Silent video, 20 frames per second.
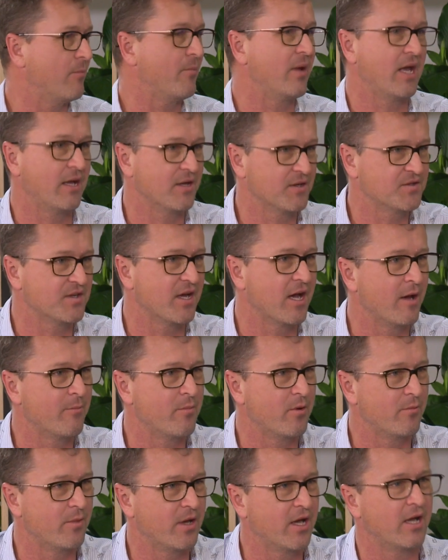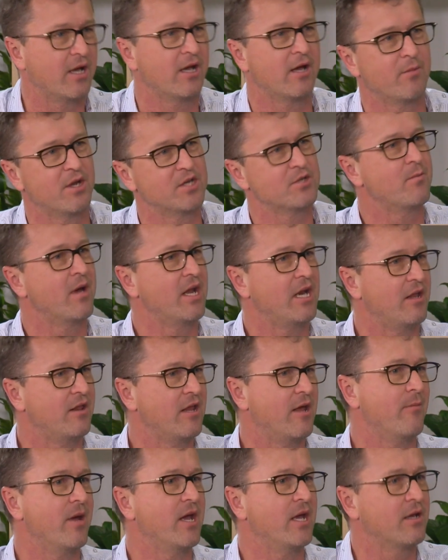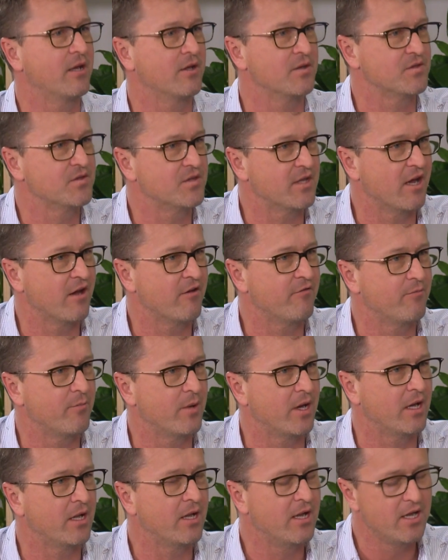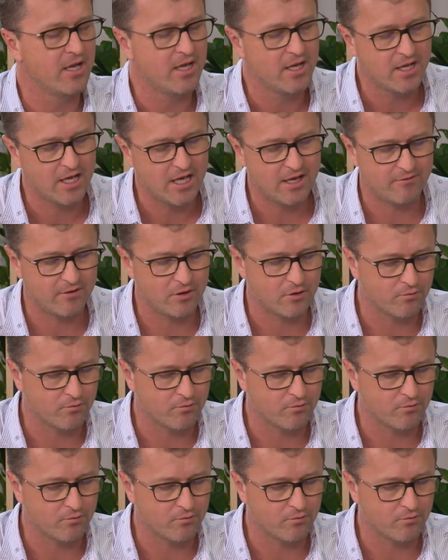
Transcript: the banks up about how much money they make and stuff, but having